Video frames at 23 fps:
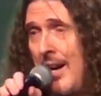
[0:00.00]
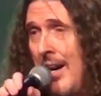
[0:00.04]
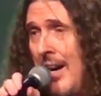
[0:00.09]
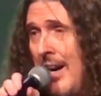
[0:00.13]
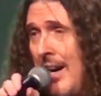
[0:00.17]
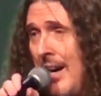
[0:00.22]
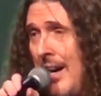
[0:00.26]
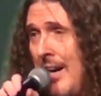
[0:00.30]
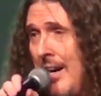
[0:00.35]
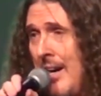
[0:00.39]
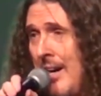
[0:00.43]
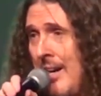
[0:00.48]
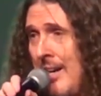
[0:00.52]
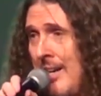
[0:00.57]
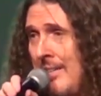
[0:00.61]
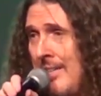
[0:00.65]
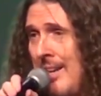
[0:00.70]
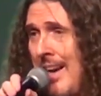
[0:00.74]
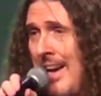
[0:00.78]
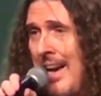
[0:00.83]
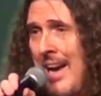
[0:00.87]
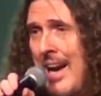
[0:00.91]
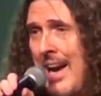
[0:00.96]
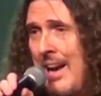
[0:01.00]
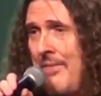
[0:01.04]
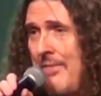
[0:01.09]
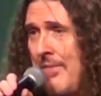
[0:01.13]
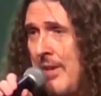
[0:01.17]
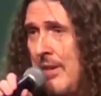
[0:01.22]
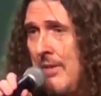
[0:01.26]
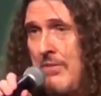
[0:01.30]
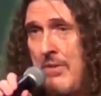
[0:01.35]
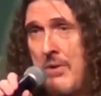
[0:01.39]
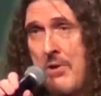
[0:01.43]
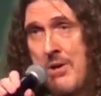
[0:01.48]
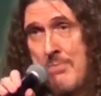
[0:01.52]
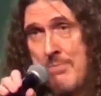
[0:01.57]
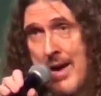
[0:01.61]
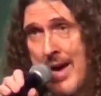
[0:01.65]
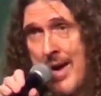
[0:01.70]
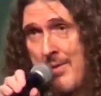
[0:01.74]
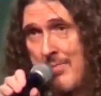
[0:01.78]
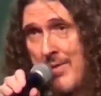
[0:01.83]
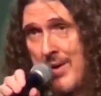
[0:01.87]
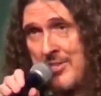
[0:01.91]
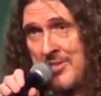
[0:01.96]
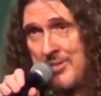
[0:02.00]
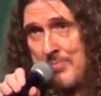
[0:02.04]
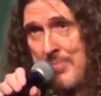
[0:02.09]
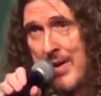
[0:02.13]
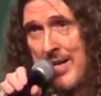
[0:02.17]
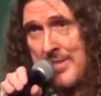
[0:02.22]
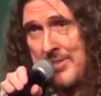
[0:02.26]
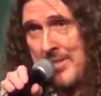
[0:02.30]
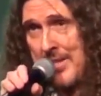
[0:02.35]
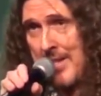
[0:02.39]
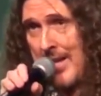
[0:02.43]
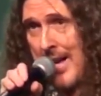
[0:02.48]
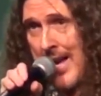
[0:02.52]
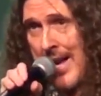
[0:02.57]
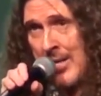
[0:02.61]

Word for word: Uh, I feel very bad about spastic.